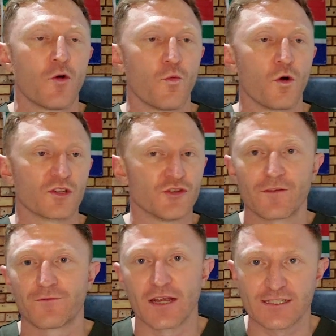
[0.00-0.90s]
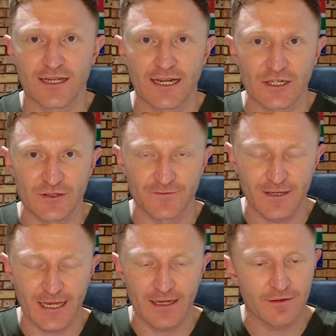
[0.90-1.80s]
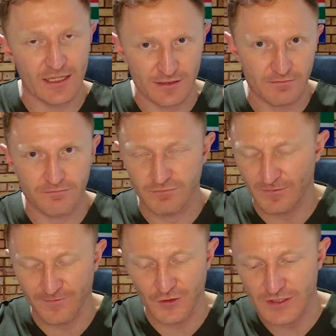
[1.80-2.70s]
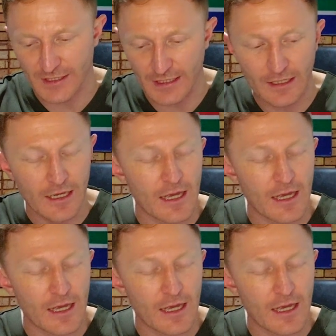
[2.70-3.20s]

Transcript: was not for escalation of care? That's the first thing.